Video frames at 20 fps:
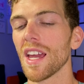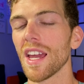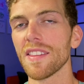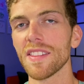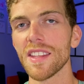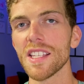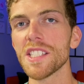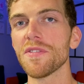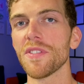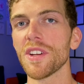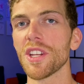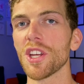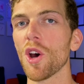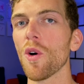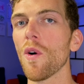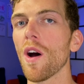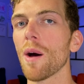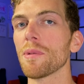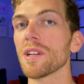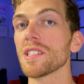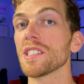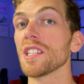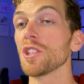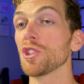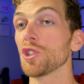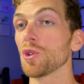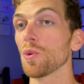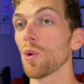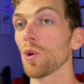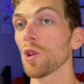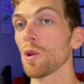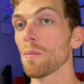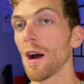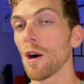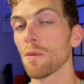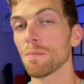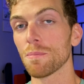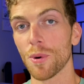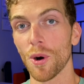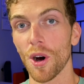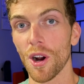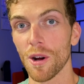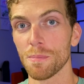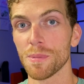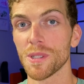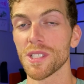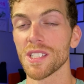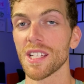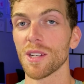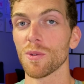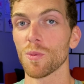In this video, I'm going to teach you all about props in